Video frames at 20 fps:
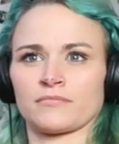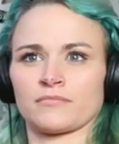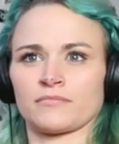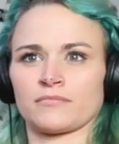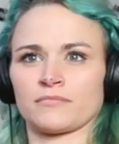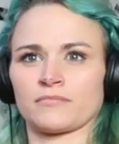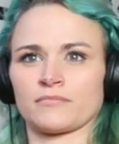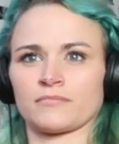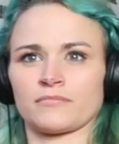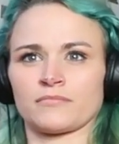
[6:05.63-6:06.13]

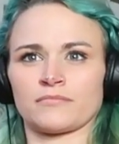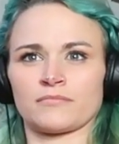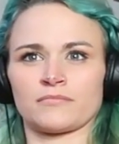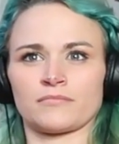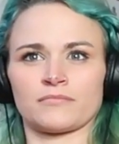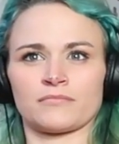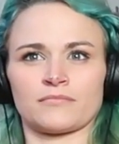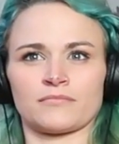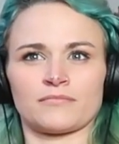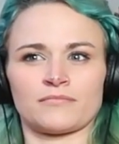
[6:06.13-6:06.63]

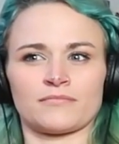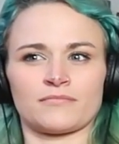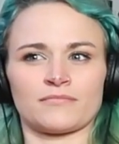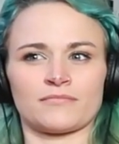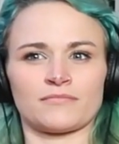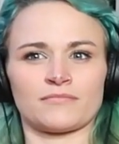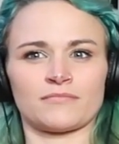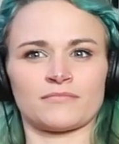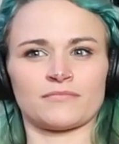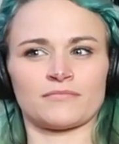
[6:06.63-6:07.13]

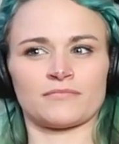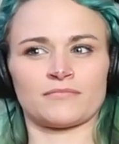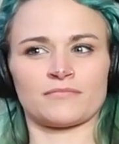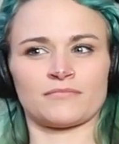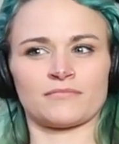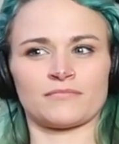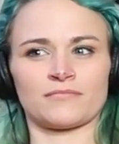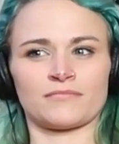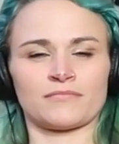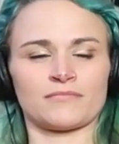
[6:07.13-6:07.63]

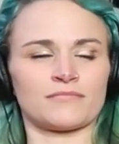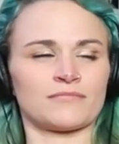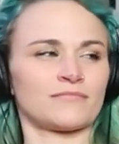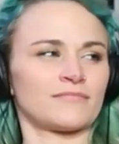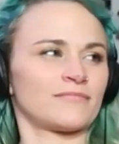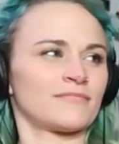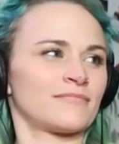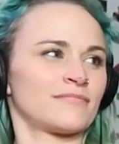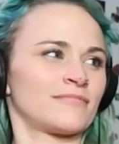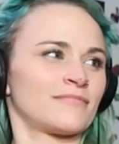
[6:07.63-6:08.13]

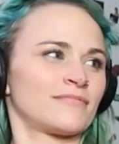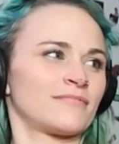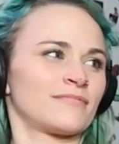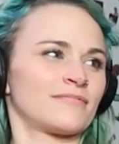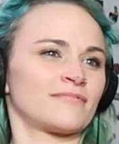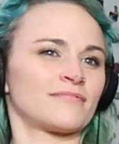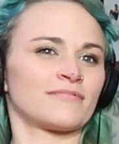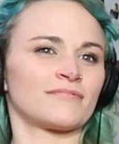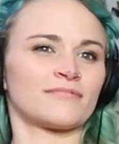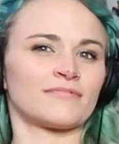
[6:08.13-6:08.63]

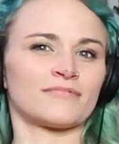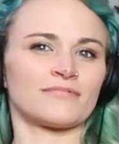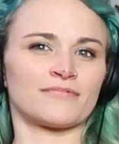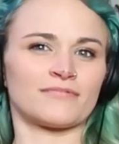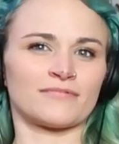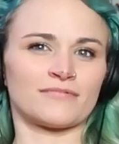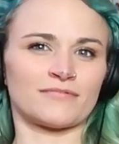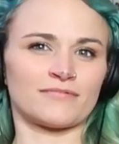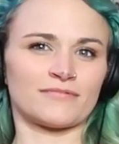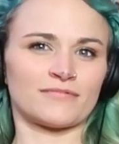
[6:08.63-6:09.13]

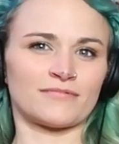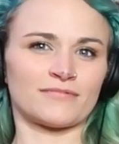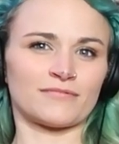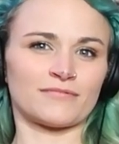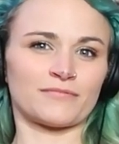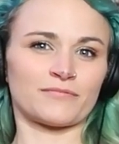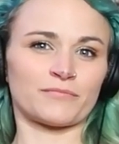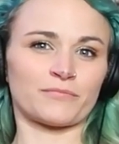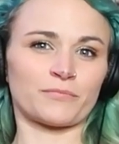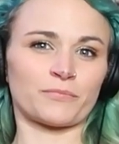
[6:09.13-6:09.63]

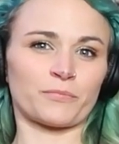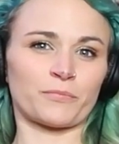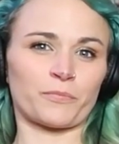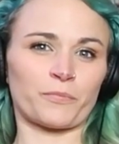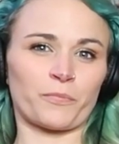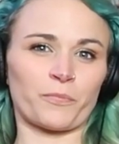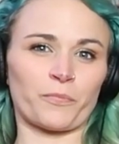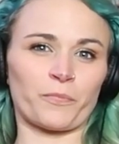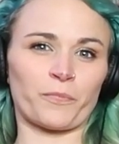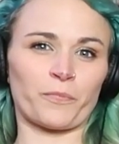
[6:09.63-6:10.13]

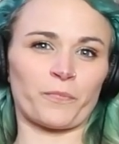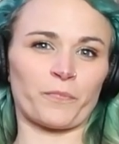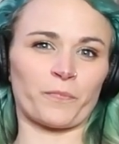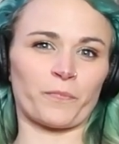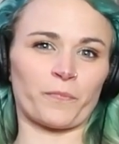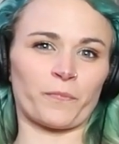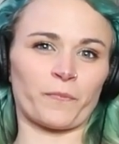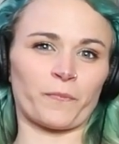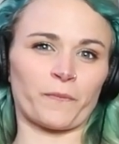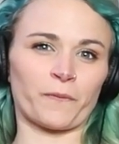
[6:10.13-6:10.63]

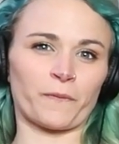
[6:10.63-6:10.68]
No words are spoken by the person on screen.